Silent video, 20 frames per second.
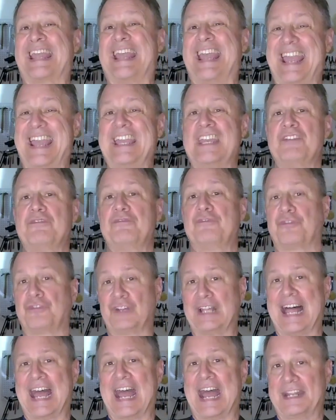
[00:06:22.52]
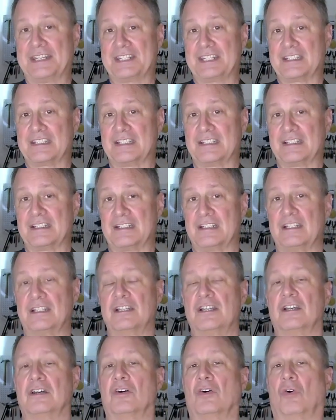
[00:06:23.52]
A flat
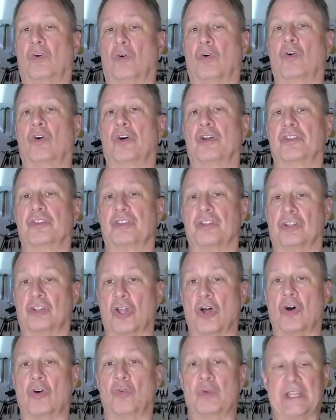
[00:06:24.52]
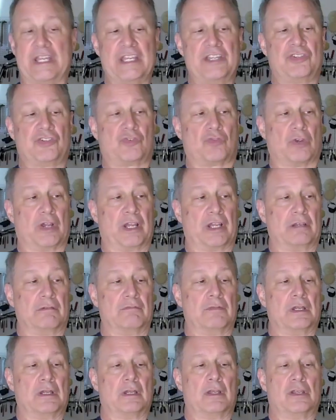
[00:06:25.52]
on the low E string.
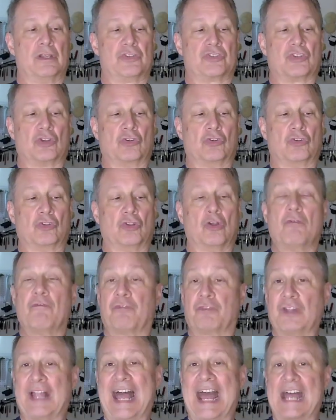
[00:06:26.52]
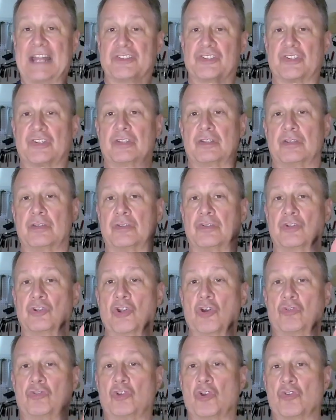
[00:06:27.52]
So flats, the
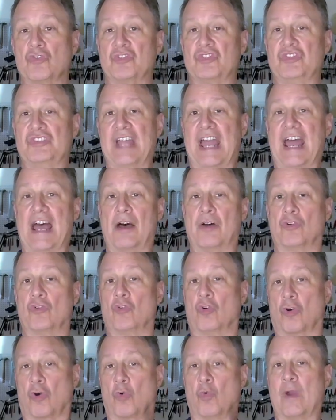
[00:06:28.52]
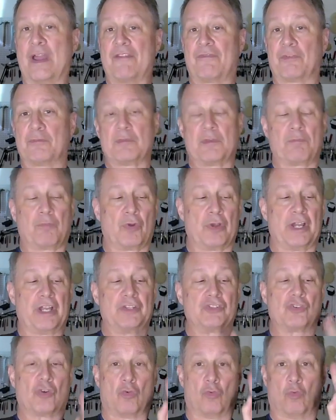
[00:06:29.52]
note goes down or away from the
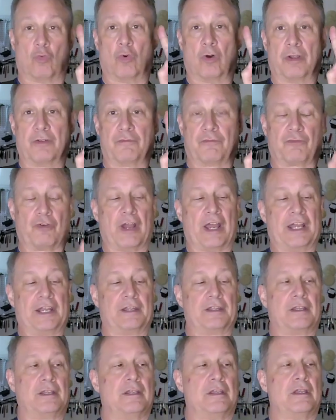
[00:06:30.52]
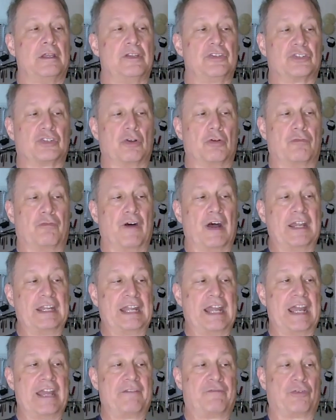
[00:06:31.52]
bridge, 1 fret. So find
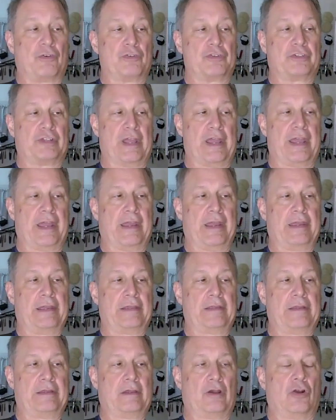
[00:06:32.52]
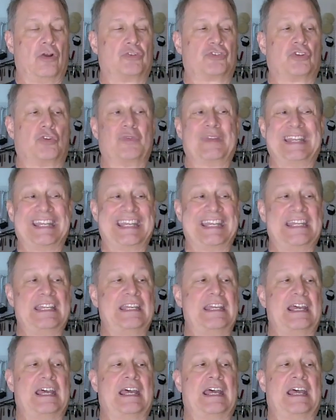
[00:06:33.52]
A first. A, or so E,
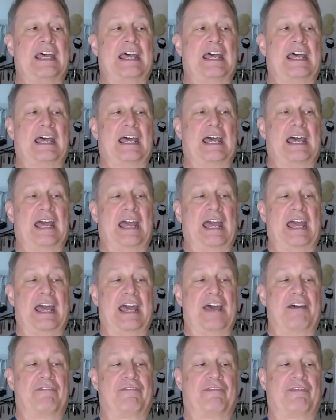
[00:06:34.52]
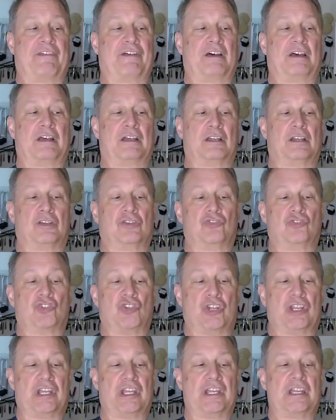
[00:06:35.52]
F,
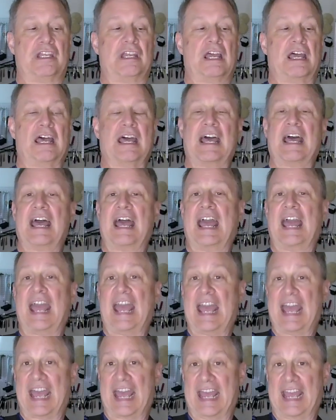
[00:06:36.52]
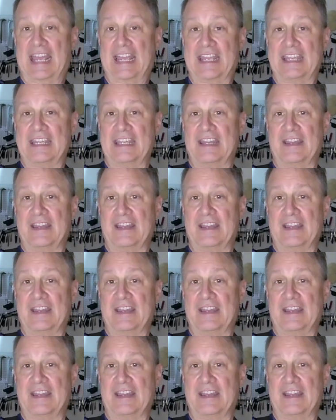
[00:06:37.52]
G, A.